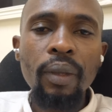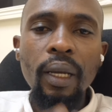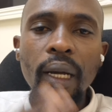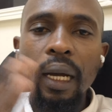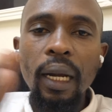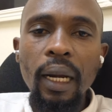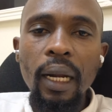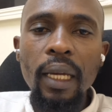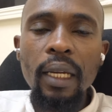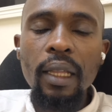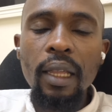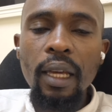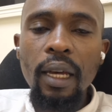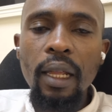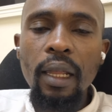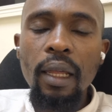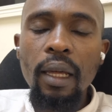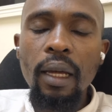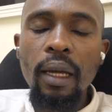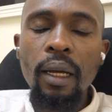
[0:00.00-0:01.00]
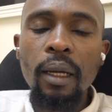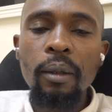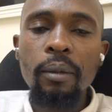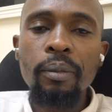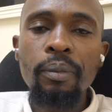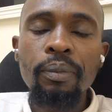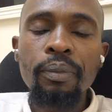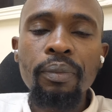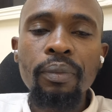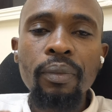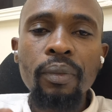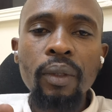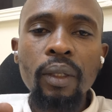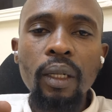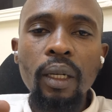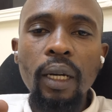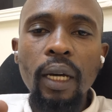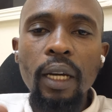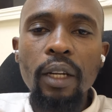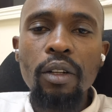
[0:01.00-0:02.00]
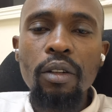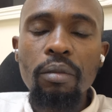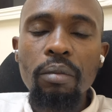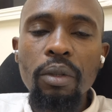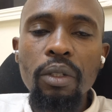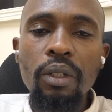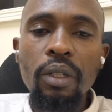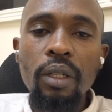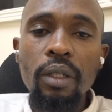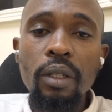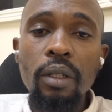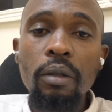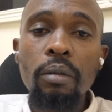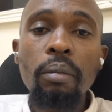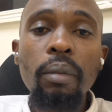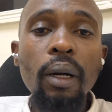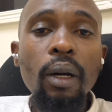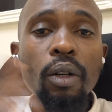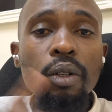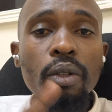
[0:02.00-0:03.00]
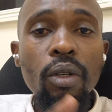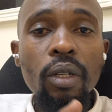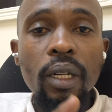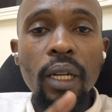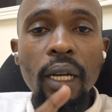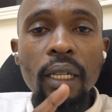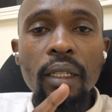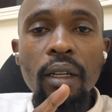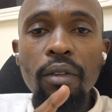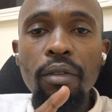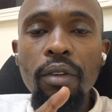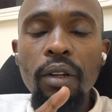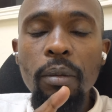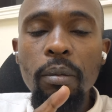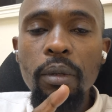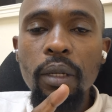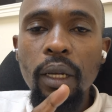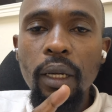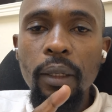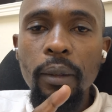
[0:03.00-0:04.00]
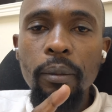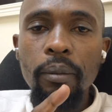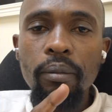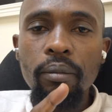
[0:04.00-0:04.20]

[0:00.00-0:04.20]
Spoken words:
unlike the other kind of businesses. But also it has a flip side.